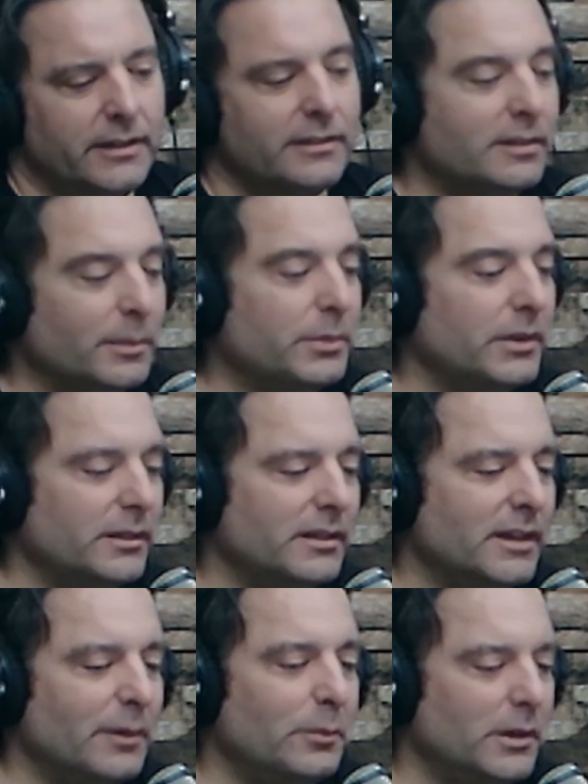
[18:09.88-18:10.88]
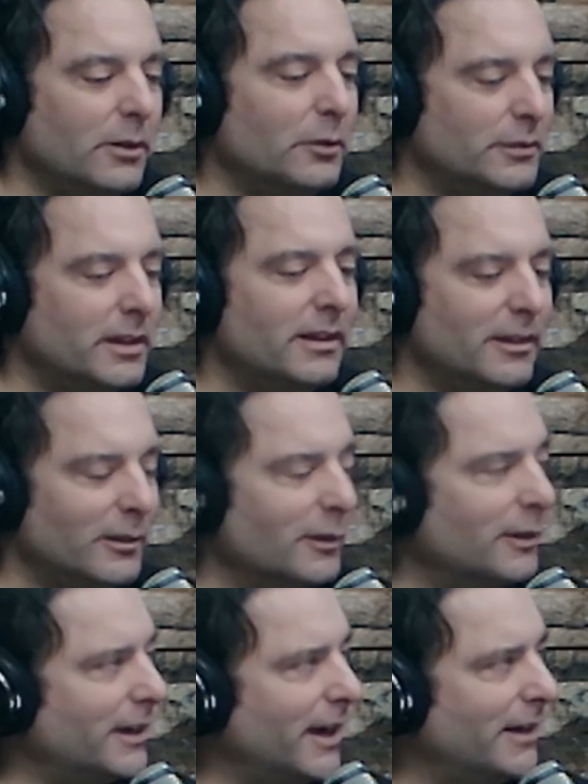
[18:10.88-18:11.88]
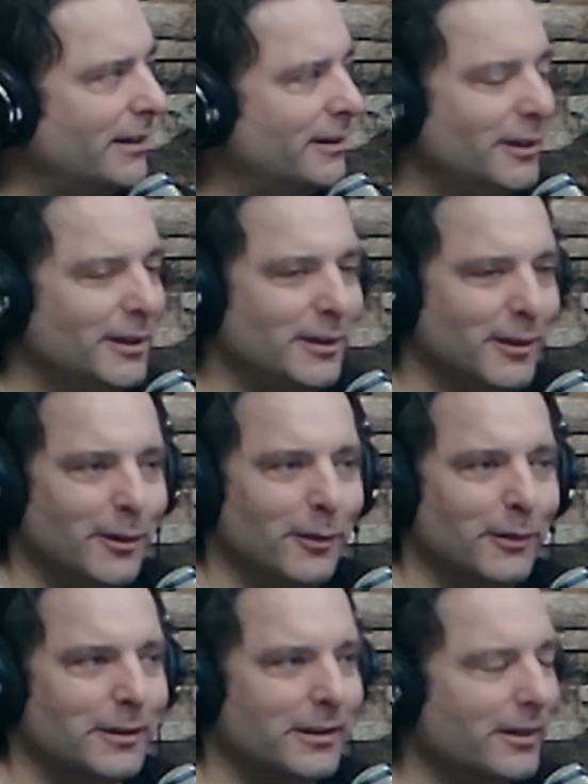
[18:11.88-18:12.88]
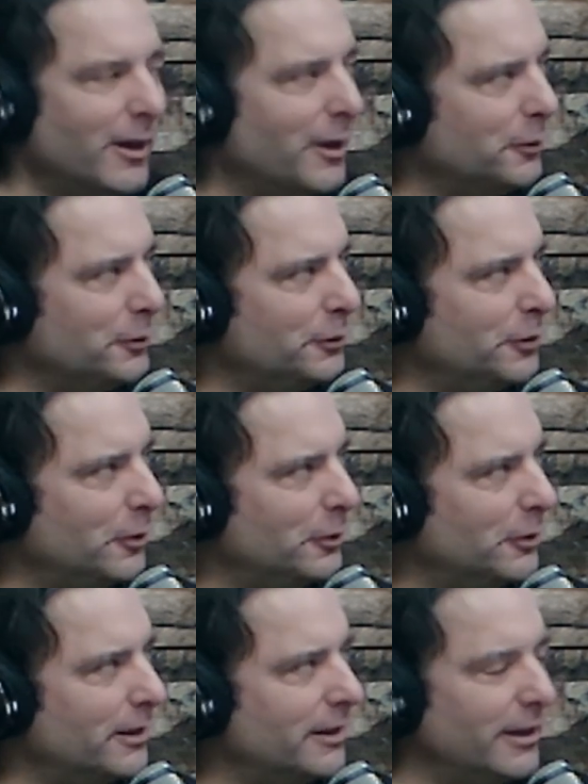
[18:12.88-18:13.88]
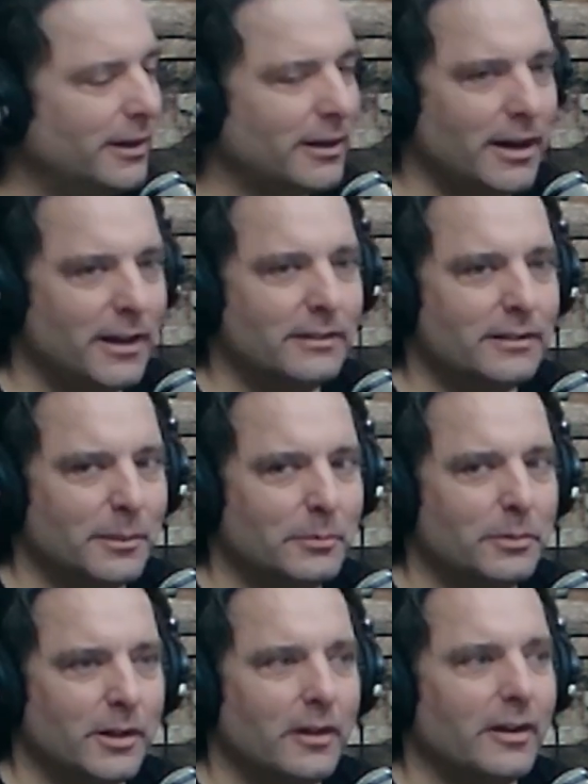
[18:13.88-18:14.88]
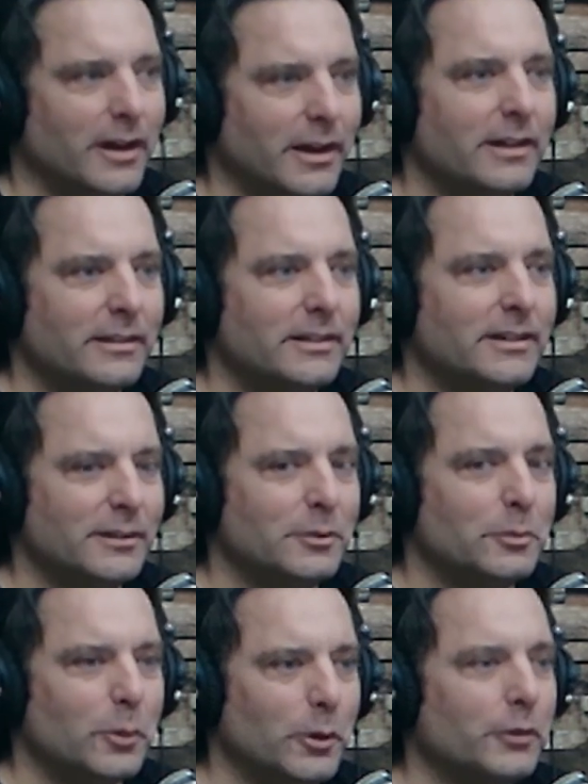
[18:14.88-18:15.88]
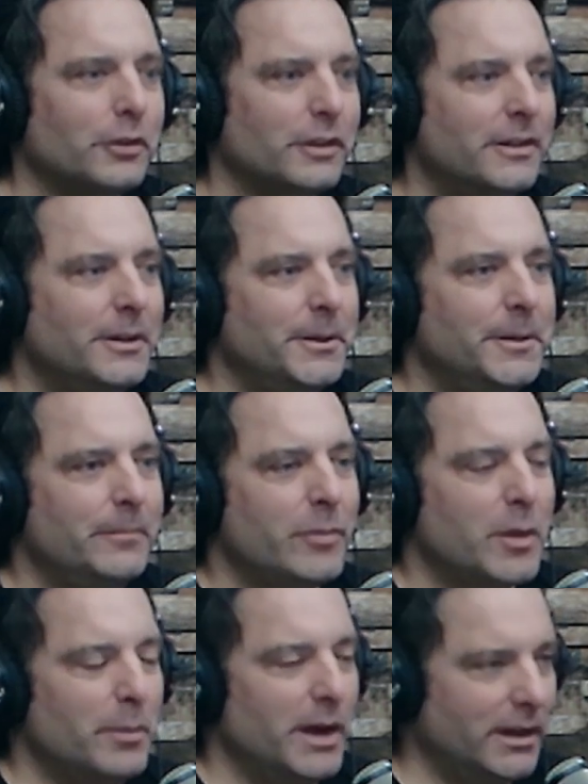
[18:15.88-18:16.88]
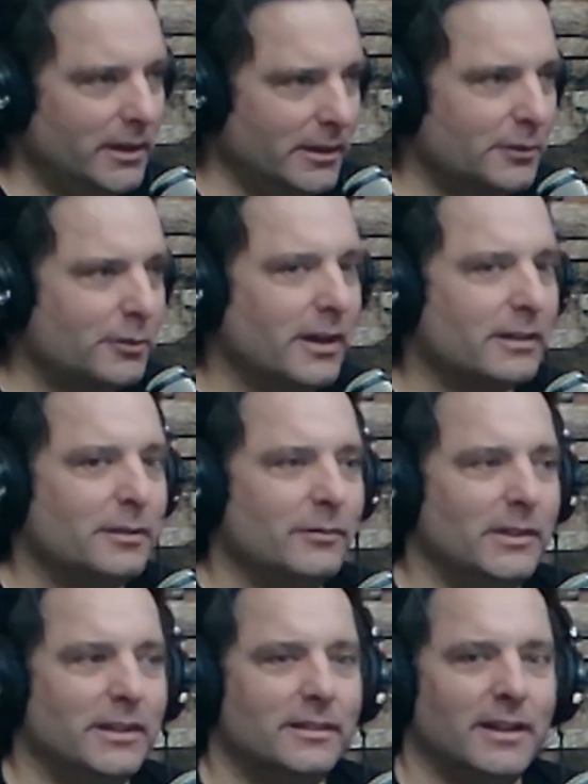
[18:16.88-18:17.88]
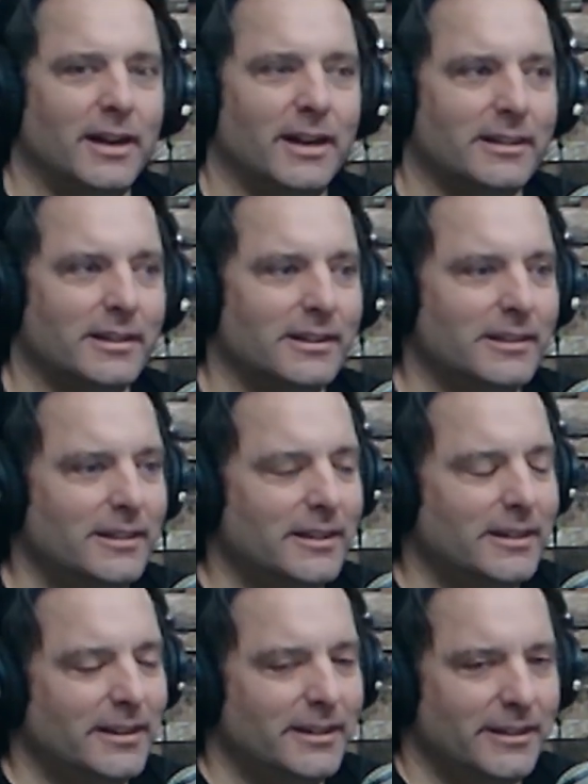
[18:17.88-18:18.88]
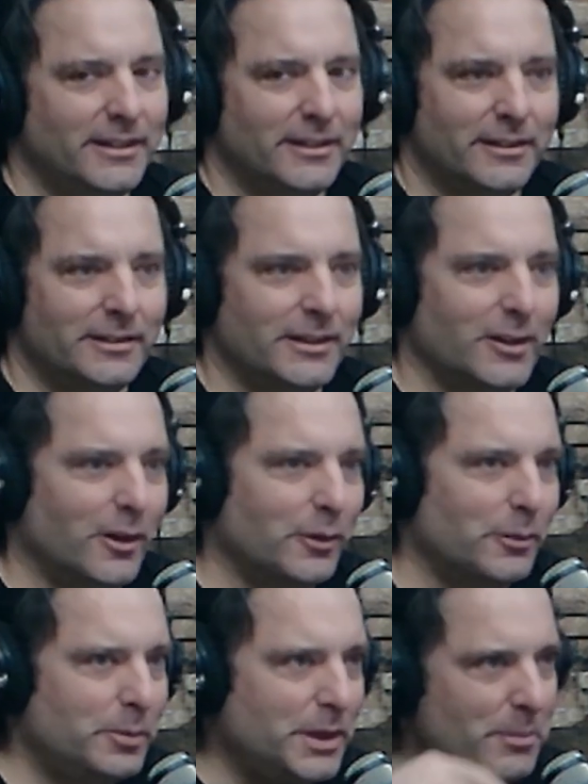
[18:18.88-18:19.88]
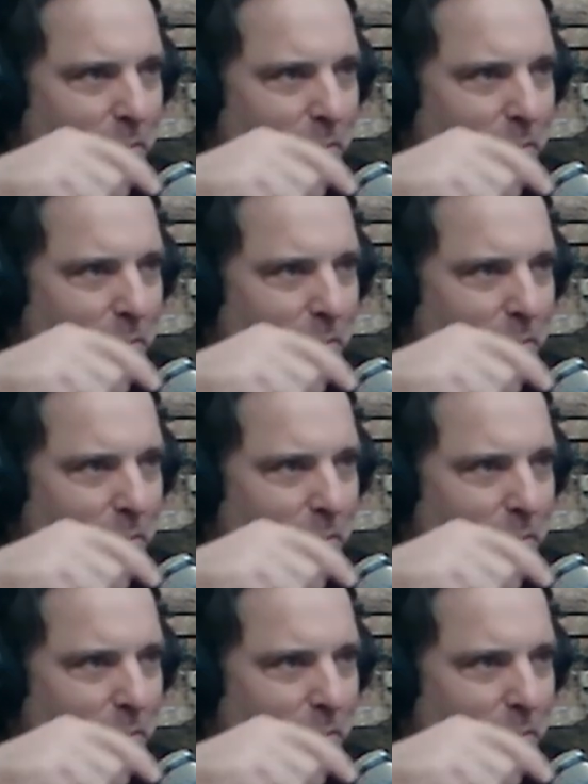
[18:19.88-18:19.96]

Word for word: it is something I would go take a look at. It's like you're going to the auto show looking at a concept car. I, I think it's worth making a trek to Minnetonka, see all the